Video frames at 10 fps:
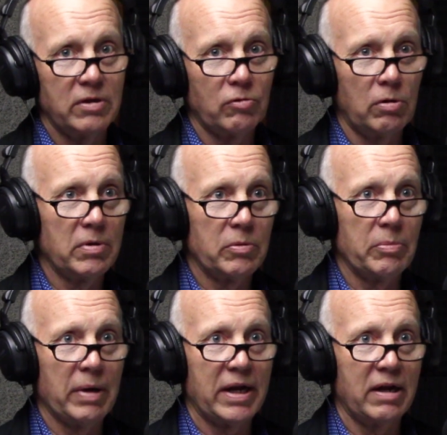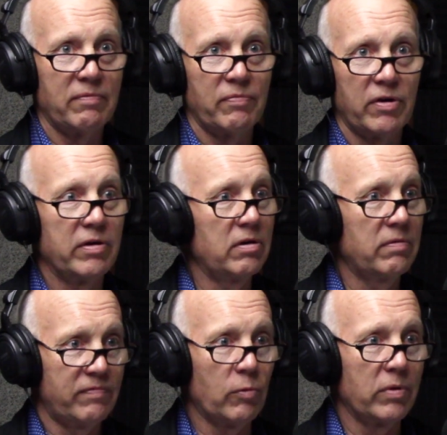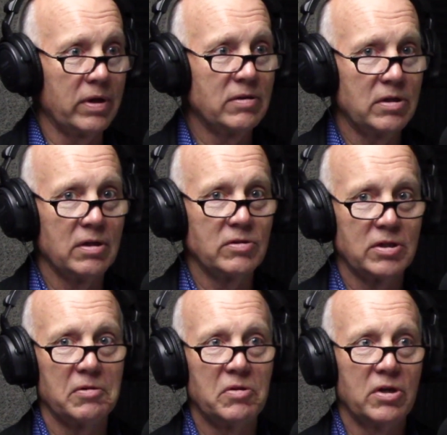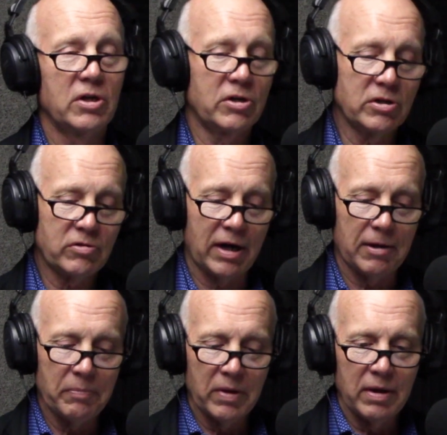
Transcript: And normally we might have 30 or 40, you know, so a good crowd.